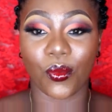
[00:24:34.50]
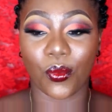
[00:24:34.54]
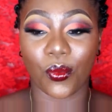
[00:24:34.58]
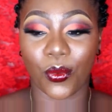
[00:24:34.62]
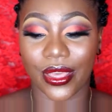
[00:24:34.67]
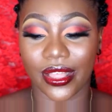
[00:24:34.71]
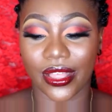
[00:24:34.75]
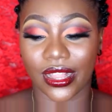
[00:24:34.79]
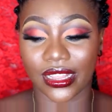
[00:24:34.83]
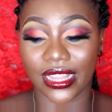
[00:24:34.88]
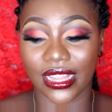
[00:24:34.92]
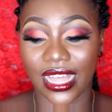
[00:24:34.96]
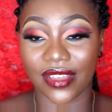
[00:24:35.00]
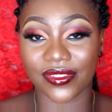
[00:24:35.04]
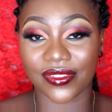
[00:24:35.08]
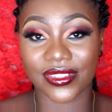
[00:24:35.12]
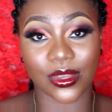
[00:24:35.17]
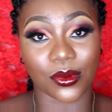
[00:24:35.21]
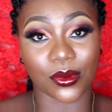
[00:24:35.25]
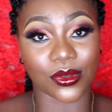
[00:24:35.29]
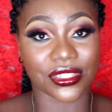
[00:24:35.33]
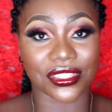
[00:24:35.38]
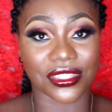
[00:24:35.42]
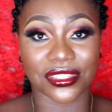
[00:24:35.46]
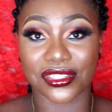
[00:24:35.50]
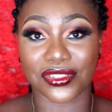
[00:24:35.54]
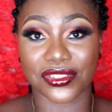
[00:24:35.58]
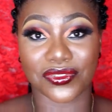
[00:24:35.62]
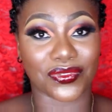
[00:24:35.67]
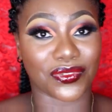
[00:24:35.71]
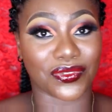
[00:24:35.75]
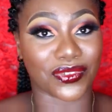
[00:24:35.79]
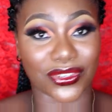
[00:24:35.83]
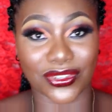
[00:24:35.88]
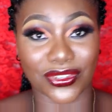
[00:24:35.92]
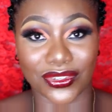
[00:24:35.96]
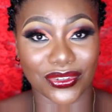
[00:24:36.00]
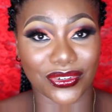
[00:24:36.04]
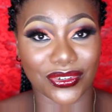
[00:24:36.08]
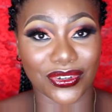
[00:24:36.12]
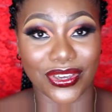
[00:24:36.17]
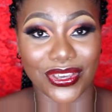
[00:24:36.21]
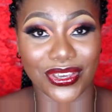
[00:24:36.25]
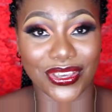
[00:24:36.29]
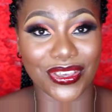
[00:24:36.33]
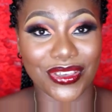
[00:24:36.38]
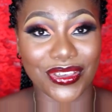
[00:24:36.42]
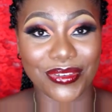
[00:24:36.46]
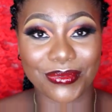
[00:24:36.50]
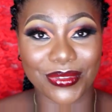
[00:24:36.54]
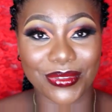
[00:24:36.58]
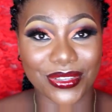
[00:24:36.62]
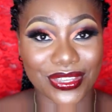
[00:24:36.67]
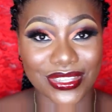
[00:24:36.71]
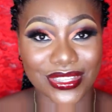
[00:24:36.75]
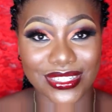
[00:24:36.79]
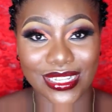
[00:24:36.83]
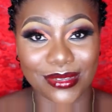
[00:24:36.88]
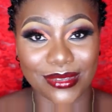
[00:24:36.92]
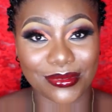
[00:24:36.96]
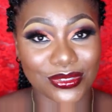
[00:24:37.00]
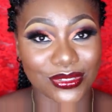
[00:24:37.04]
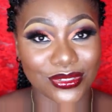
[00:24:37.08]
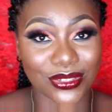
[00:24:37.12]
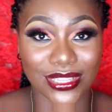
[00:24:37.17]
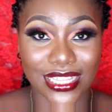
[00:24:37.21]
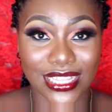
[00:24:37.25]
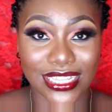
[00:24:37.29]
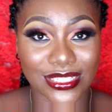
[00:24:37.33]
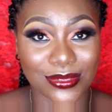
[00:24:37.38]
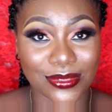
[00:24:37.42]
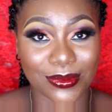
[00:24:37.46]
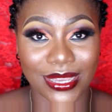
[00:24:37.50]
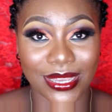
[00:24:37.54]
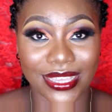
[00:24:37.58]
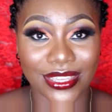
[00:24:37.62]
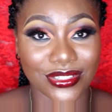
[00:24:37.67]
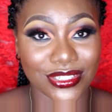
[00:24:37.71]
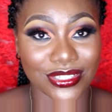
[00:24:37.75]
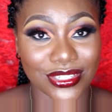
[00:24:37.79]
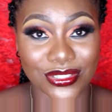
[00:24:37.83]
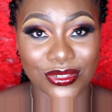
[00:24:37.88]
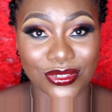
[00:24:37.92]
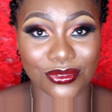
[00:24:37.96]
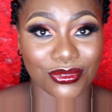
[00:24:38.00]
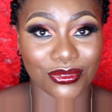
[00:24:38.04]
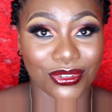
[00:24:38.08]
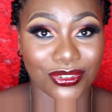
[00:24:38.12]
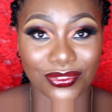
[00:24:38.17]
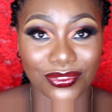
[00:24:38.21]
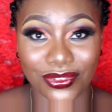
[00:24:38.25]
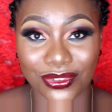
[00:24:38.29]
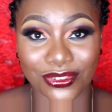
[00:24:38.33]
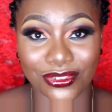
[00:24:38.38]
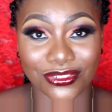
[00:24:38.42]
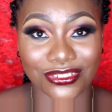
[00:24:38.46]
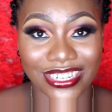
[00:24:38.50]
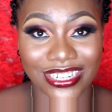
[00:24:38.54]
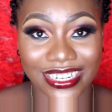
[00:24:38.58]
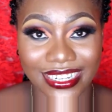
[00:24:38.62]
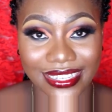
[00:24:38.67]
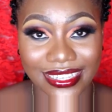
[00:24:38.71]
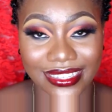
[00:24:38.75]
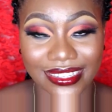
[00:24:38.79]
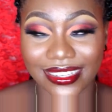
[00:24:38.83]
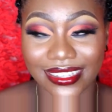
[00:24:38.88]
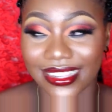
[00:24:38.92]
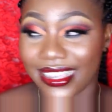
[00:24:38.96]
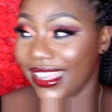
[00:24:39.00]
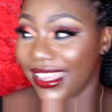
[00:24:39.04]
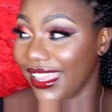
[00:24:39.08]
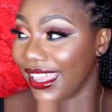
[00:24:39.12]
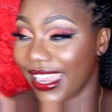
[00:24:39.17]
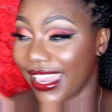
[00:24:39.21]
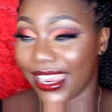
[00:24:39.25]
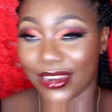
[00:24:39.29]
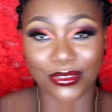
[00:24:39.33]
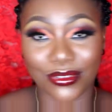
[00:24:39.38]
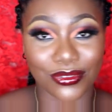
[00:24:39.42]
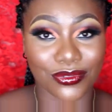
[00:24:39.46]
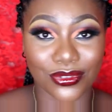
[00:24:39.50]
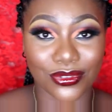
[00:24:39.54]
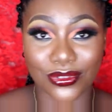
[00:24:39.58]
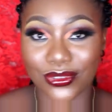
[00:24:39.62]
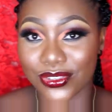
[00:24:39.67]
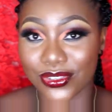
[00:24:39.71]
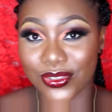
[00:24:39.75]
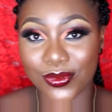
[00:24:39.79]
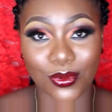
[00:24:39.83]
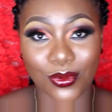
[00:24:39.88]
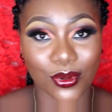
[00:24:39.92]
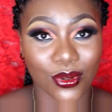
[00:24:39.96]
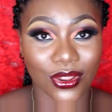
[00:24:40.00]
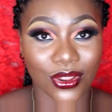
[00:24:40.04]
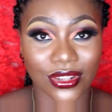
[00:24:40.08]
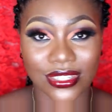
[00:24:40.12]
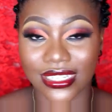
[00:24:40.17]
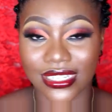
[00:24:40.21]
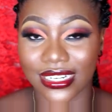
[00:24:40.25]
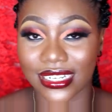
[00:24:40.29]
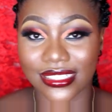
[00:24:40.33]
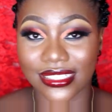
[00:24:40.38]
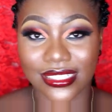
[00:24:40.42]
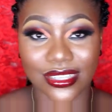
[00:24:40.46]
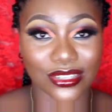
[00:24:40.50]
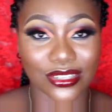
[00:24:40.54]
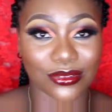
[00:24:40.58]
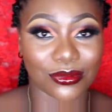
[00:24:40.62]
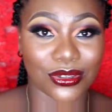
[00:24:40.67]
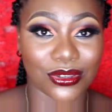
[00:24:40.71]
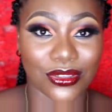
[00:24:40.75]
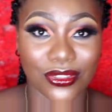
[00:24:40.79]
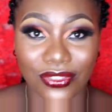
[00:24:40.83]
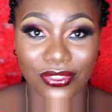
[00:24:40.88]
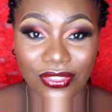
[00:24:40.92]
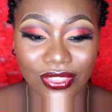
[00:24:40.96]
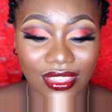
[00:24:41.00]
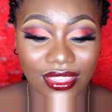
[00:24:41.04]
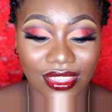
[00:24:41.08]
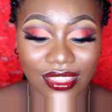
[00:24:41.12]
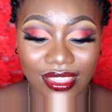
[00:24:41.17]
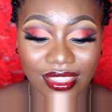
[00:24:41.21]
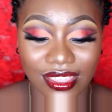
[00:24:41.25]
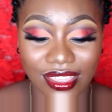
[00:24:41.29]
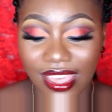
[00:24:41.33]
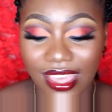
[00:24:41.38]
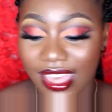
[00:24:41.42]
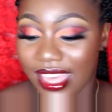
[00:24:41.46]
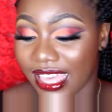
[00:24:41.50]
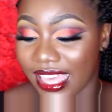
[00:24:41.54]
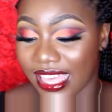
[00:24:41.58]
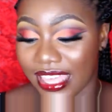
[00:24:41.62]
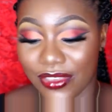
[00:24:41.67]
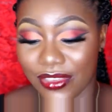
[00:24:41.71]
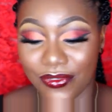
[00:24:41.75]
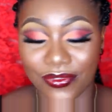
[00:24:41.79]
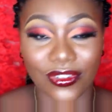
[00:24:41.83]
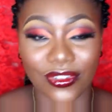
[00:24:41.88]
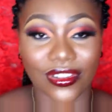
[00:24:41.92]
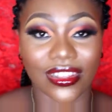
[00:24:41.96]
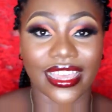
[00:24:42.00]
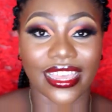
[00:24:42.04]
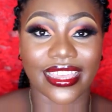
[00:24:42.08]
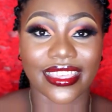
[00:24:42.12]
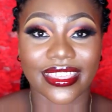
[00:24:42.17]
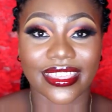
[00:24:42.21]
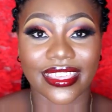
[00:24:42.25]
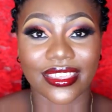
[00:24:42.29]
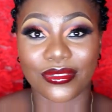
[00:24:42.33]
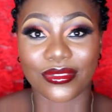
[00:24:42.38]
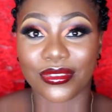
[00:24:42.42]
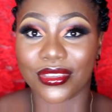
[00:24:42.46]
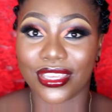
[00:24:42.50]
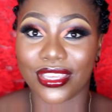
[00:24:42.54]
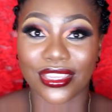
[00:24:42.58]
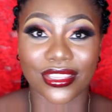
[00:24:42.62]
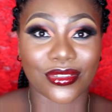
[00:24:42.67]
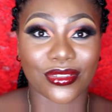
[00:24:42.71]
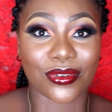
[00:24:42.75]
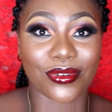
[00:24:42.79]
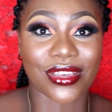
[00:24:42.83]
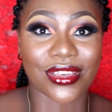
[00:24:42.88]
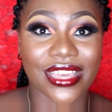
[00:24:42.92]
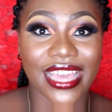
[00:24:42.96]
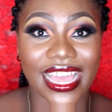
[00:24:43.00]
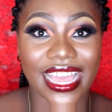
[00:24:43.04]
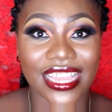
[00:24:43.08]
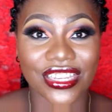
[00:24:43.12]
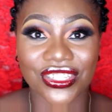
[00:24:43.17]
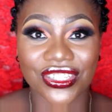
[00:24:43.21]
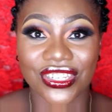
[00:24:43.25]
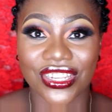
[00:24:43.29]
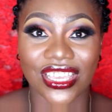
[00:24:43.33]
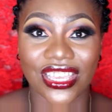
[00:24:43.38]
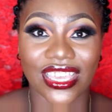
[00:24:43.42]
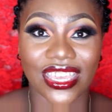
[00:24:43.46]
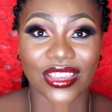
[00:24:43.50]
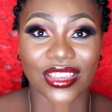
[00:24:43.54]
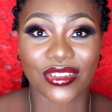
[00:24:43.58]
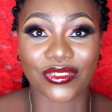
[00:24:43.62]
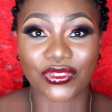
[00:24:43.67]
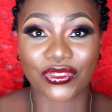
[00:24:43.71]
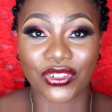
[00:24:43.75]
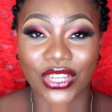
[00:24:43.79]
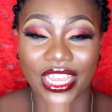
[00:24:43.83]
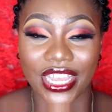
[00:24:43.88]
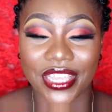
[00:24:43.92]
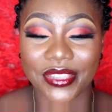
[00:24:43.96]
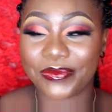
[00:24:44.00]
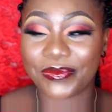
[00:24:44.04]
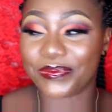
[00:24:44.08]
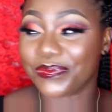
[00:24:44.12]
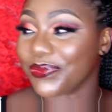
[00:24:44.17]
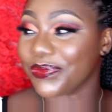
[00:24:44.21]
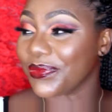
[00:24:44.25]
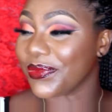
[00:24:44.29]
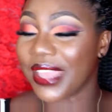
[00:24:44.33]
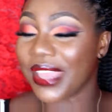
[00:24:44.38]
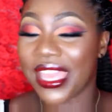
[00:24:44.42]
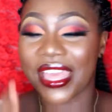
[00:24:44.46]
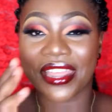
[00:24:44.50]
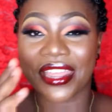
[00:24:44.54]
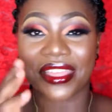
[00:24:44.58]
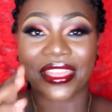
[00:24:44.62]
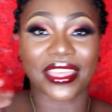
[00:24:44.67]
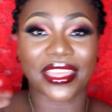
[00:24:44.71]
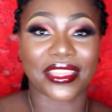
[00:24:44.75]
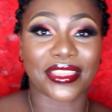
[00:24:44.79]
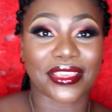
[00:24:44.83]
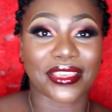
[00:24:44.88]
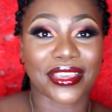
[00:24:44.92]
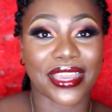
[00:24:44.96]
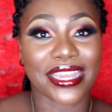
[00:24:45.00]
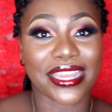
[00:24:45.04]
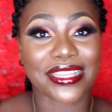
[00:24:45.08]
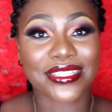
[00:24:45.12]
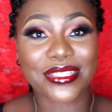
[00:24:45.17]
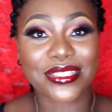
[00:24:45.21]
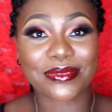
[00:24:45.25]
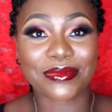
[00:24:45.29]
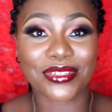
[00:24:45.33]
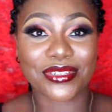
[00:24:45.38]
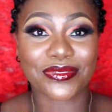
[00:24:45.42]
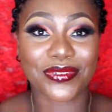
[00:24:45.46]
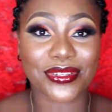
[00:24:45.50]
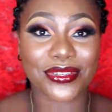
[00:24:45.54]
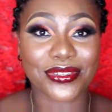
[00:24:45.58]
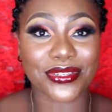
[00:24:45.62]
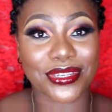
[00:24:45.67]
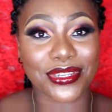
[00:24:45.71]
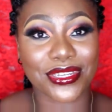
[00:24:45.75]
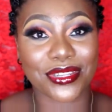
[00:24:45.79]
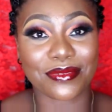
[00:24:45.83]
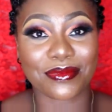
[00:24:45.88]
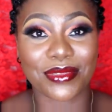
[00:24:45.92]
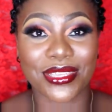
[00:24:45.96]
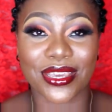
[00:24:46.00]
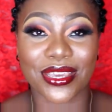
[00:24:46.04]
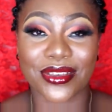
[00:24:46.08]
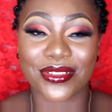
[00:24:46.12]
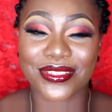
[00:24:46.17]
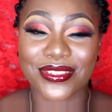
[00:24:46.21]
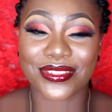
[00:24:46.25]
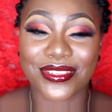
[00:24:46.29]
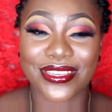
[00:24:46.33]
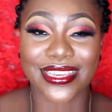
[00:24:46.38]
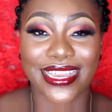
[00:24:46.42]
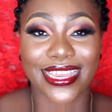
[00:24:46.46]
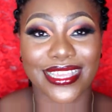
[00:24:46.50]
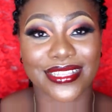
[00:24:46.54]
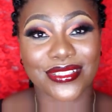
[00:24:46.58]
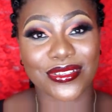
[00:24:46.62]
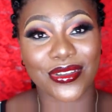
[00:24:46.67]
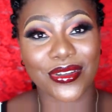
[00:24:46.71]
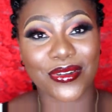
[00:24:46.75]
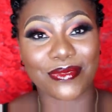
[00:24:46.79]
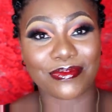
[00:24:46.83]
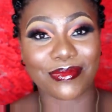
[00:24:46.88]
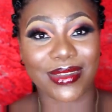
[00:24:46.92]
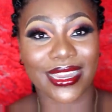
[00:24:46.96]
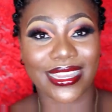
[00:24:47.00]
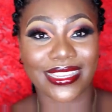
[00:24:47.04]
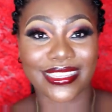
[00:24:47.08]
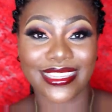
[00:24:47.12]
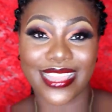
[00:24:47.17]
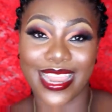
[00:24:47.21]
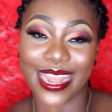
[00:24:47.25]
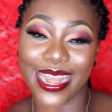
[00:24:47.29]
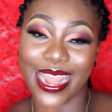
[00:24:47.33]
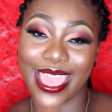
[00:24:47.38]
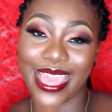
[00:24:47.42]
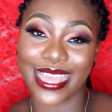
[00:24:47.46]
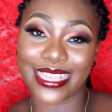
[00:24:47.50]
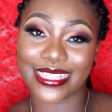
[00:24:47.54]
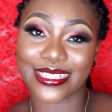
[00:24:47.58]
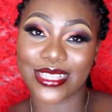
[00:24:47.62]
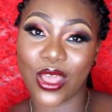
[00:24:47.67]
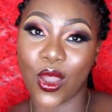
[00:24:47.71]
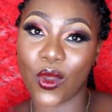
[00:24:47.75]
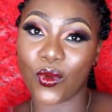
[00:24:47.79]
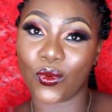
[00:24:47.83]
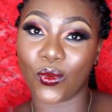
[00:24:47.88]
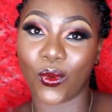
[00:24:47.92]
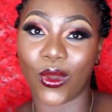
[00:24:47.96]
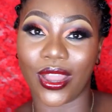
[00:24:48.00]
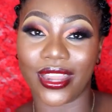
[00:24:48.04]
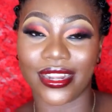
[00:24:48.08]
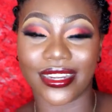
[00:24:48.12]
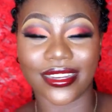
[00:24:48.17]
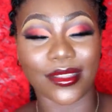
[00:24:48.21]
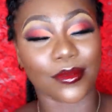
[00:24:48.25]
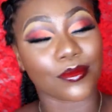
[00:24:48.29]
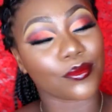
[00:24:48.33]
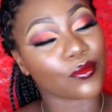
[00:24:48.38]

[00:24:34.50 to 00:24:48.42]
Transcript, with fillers: well after watching this video? Because I'm sure that's why there's a review, right? I review this product and I tell you what you think. If you like it, you can go cash it, right? Thank you guys so much for joining me. I'll see you guys on my next one.